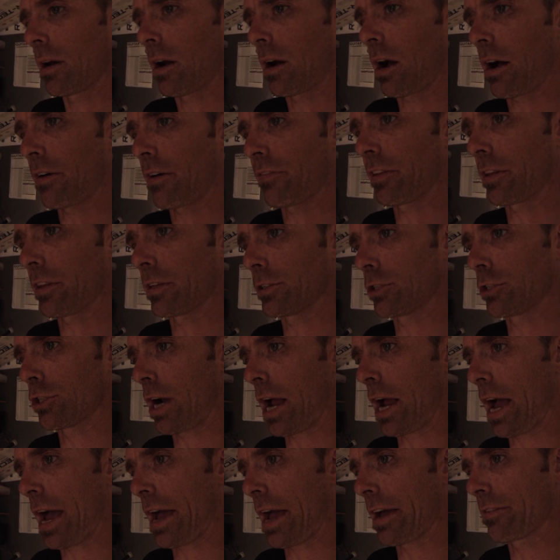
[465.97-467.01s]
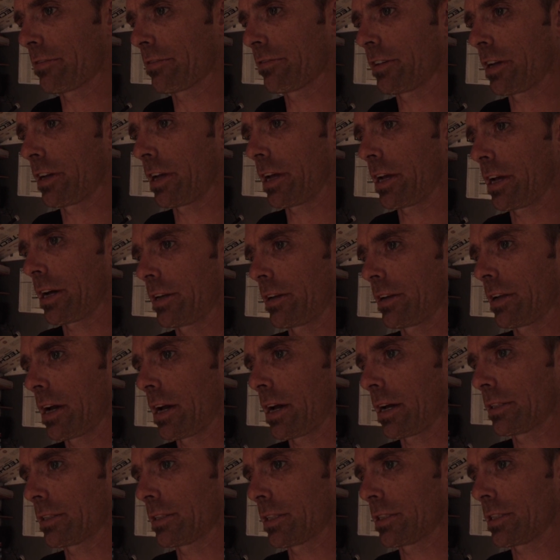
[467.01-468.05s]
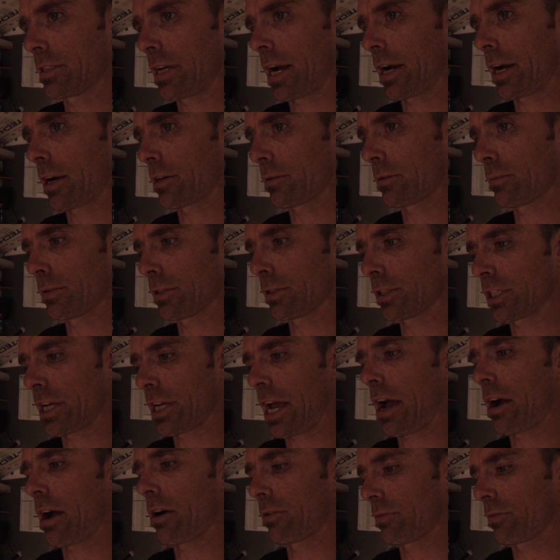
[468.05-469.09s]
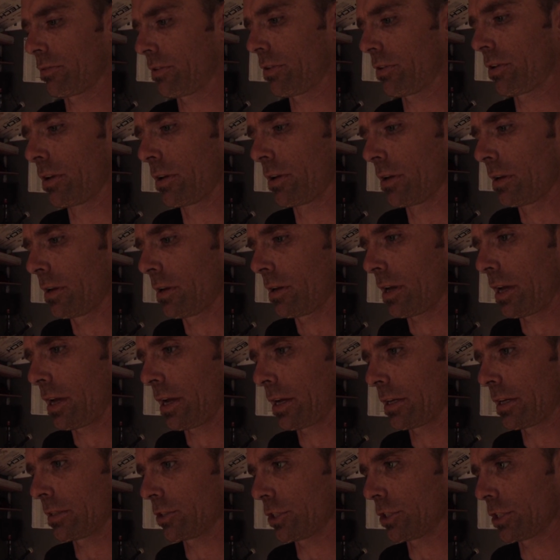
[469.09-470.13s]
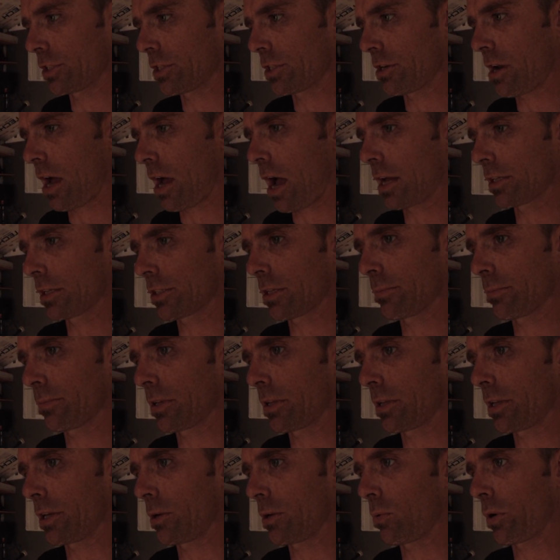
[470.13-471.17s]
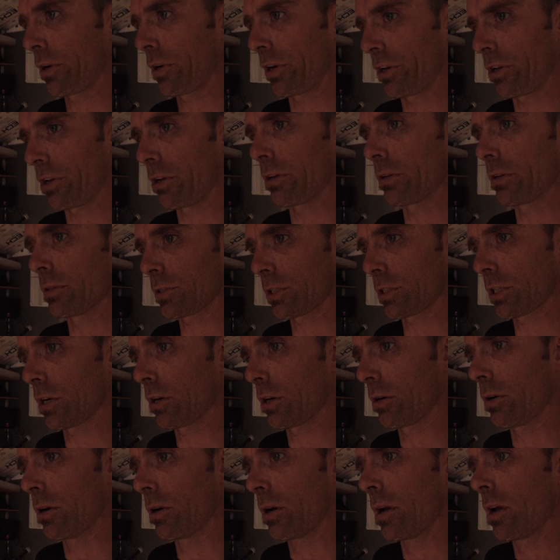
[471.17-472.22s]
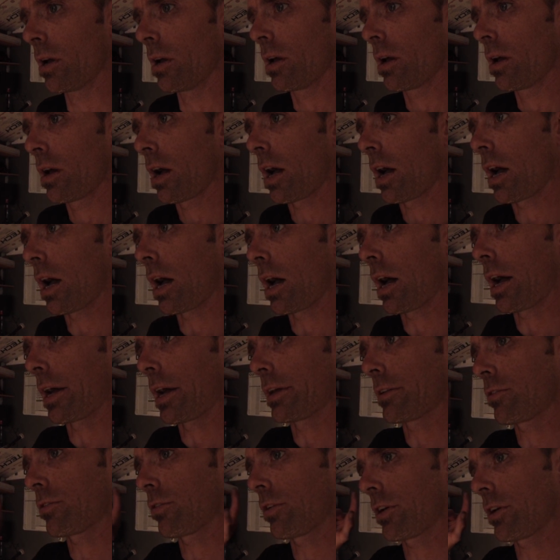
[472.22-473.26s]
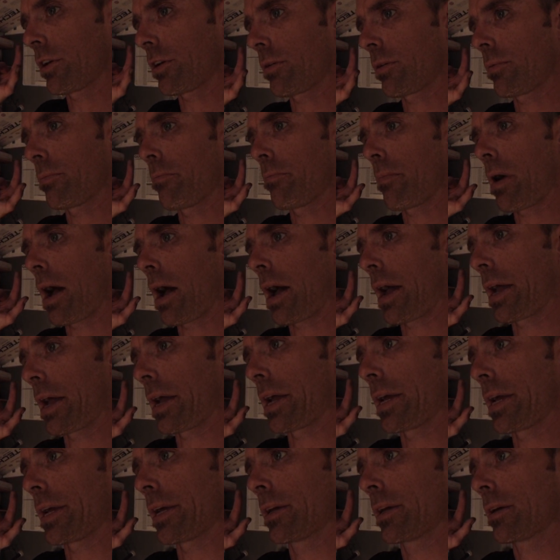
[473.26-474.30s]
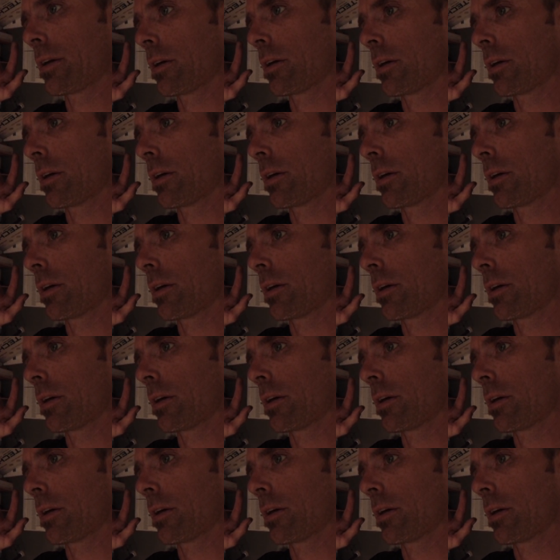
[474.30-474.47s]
off of the drive, and uh, it's a terrible sound and just not something that you want to do. So uh, I took my